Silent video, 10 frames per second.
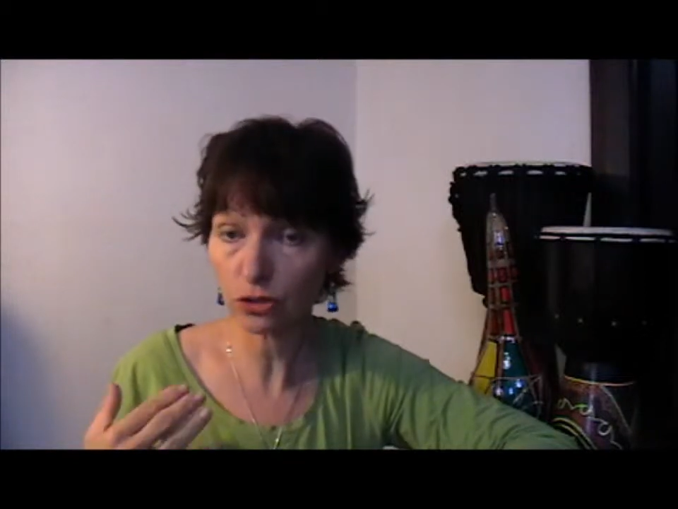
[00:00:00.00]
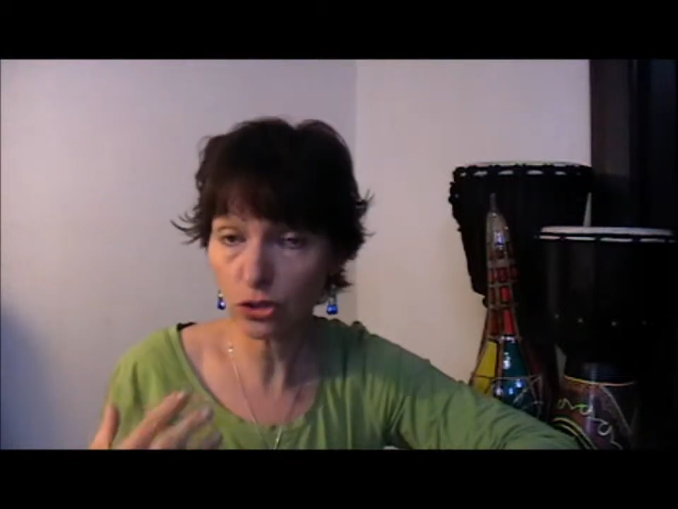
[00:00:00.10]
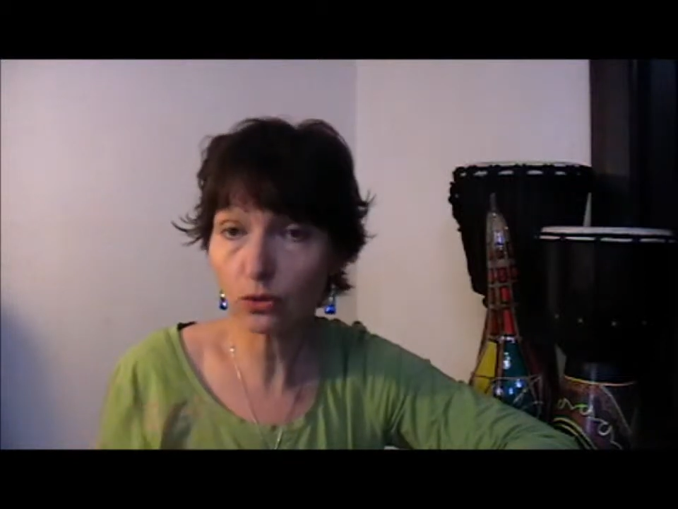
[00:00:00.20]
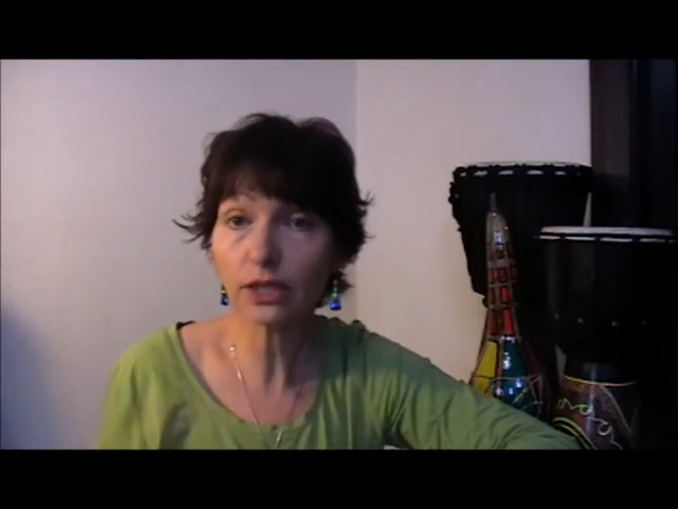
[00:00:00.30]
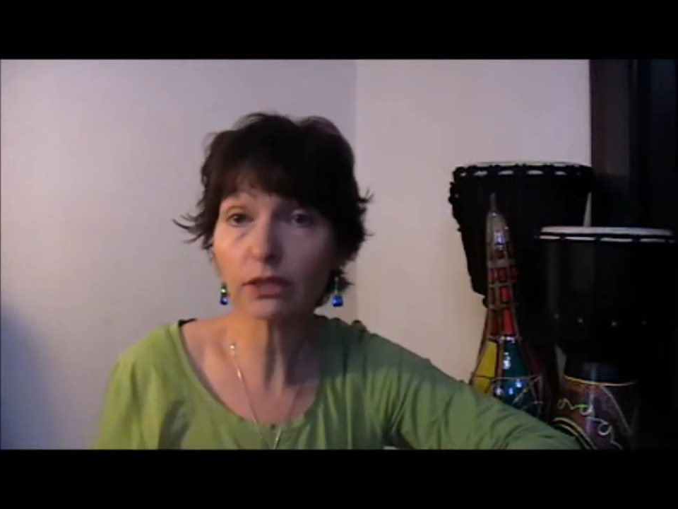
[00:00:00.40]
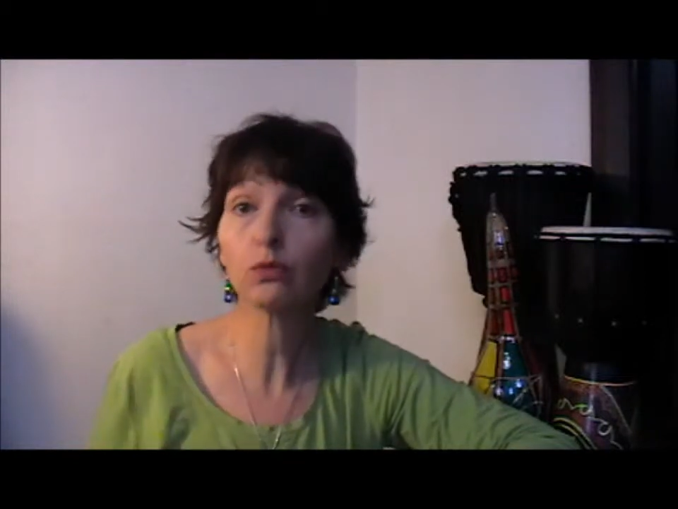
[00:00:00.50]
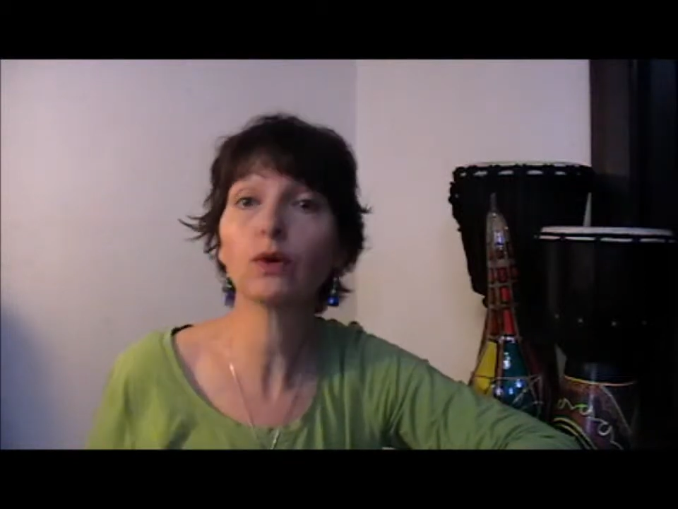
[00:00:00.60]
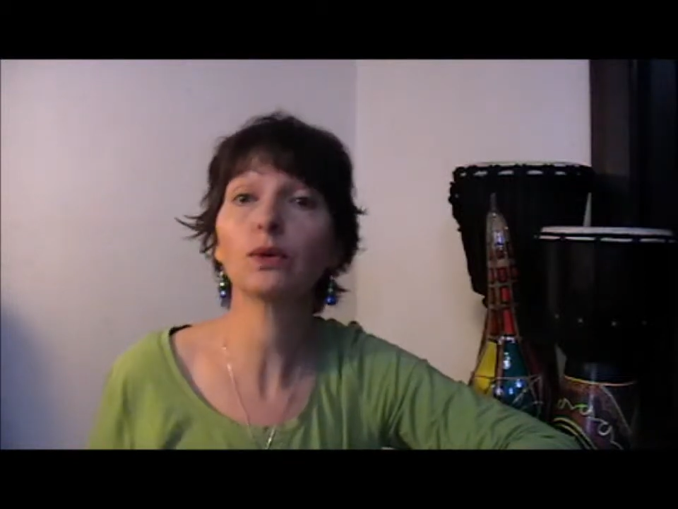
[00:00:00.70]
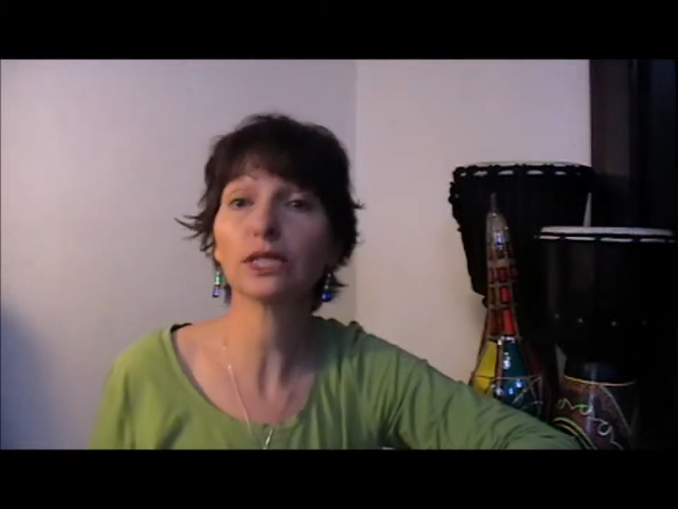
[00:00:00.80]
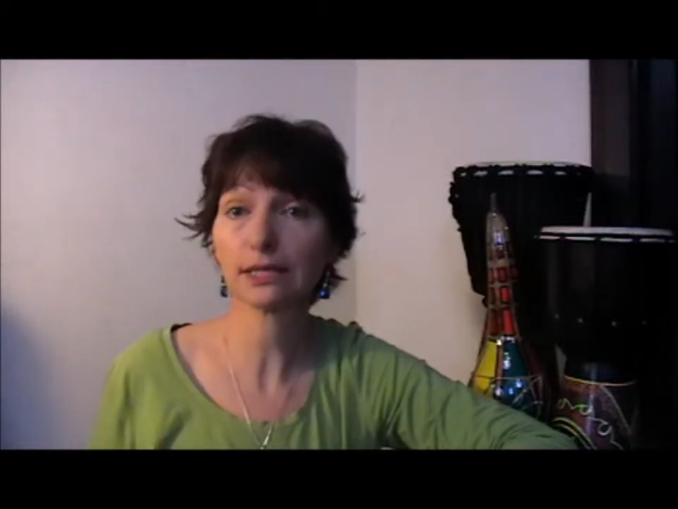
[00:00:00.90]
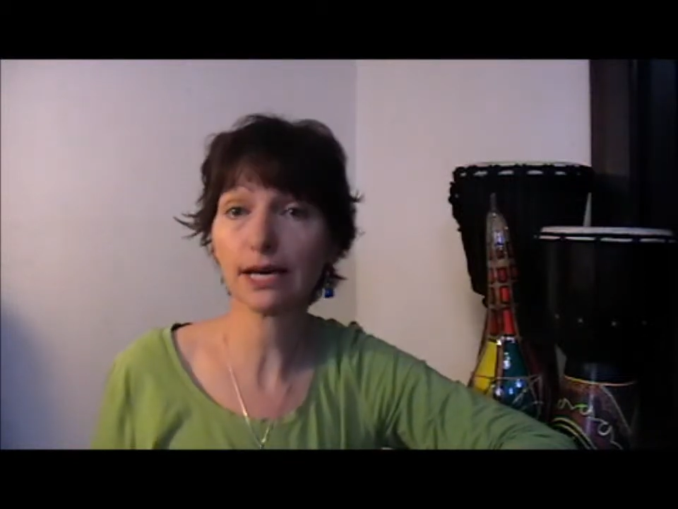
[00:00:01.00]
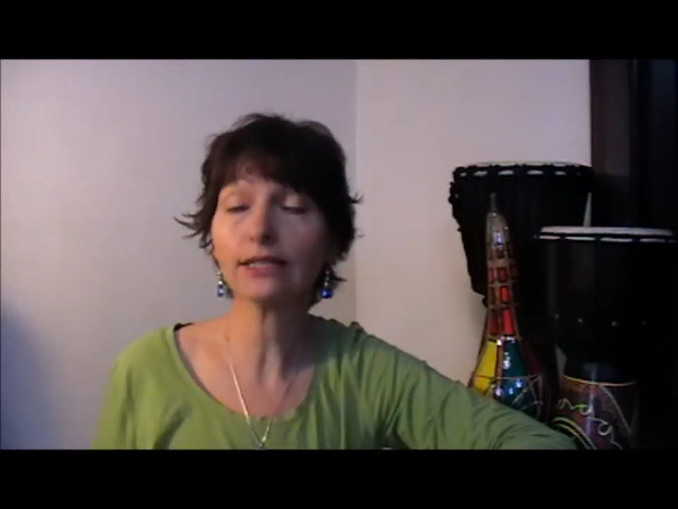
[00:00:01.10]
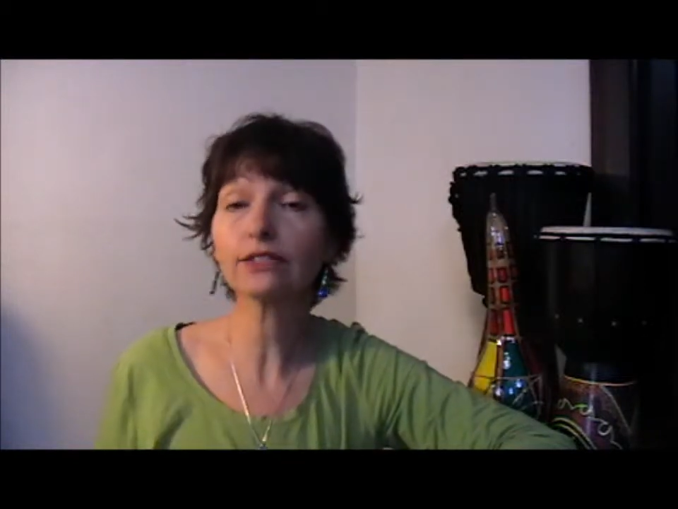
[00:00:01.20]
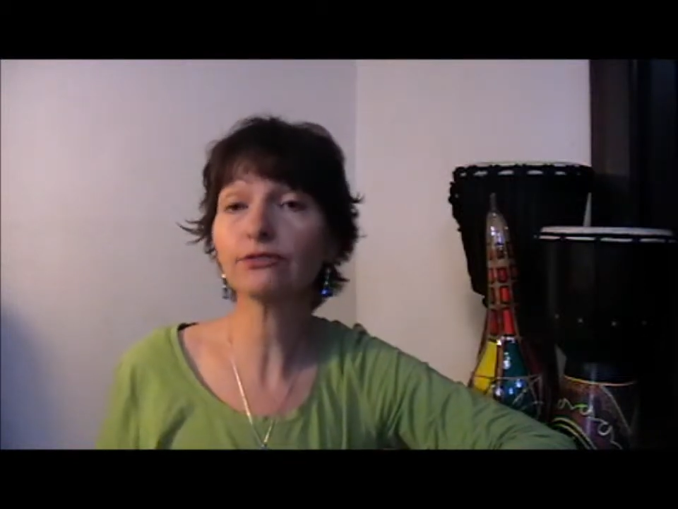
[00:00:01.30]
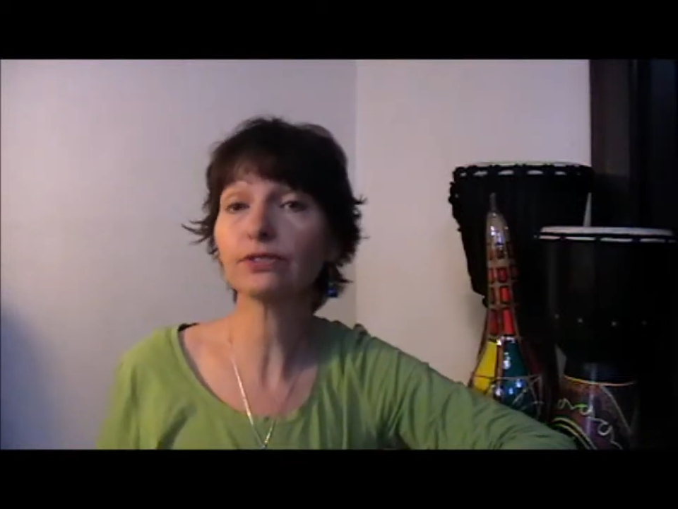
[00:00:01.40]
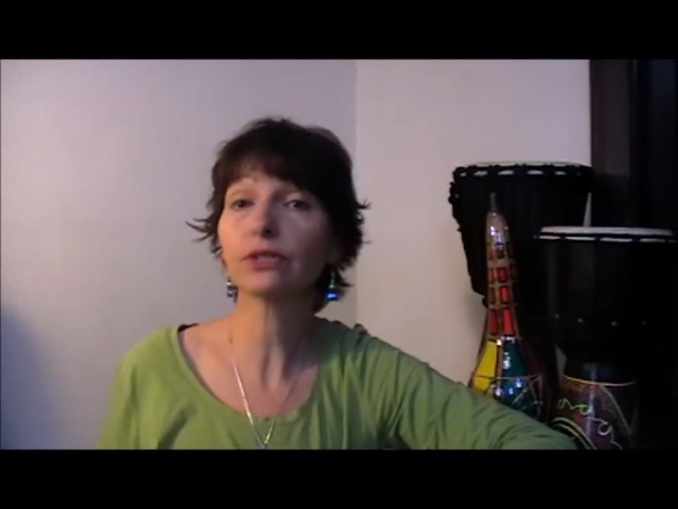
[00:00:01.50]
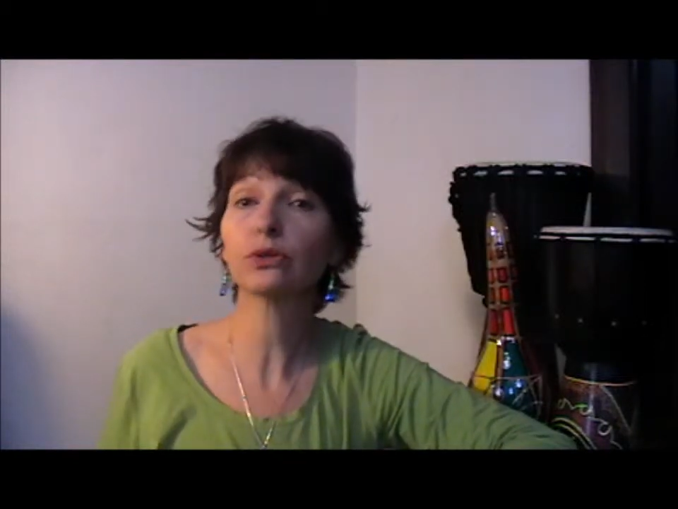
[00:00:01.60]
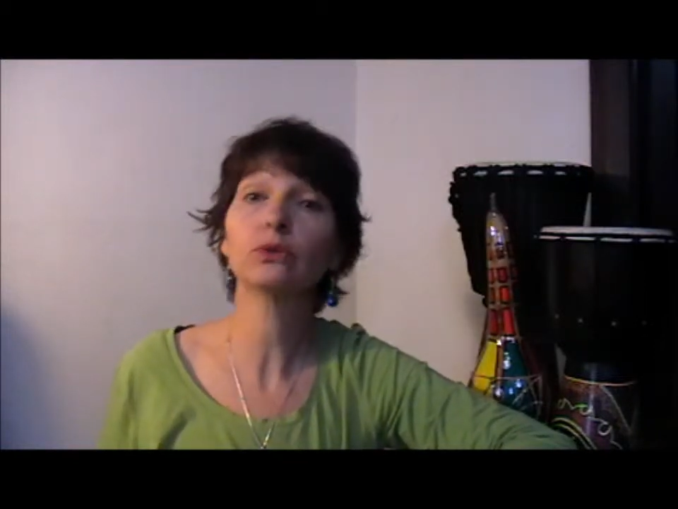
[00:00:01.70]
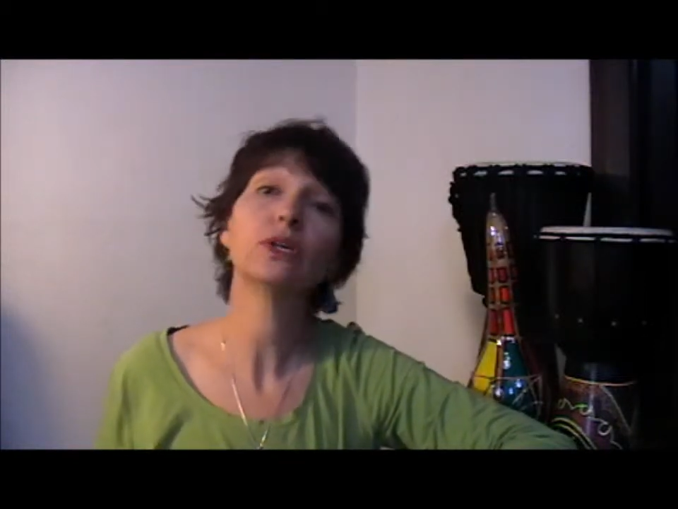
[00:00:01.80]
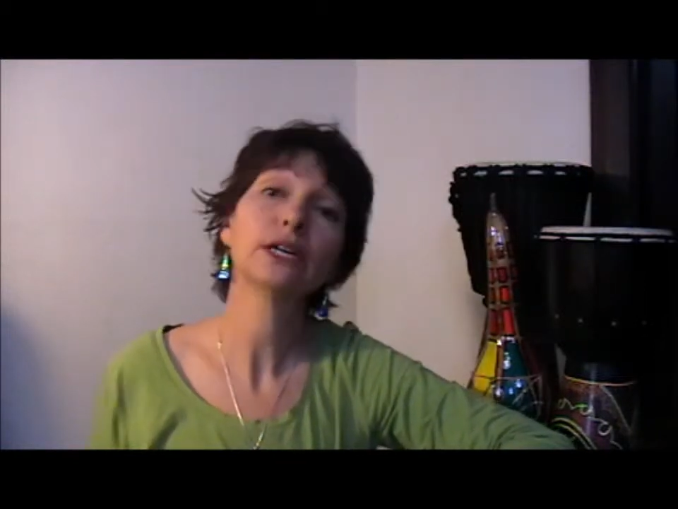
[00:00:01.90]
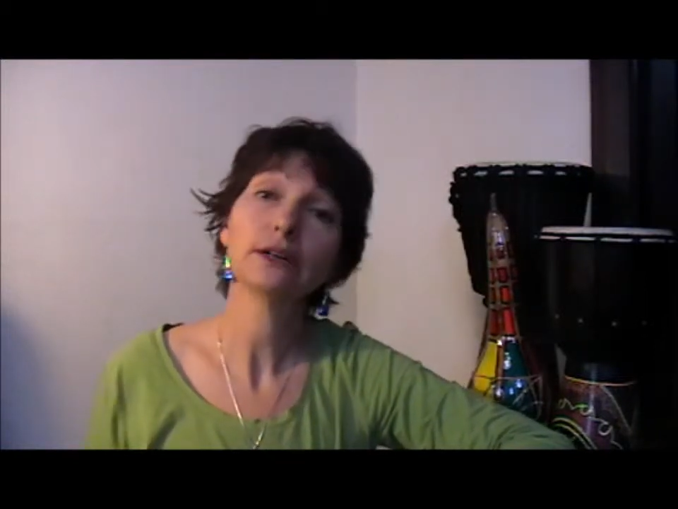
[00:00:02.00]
doing them when we start to feel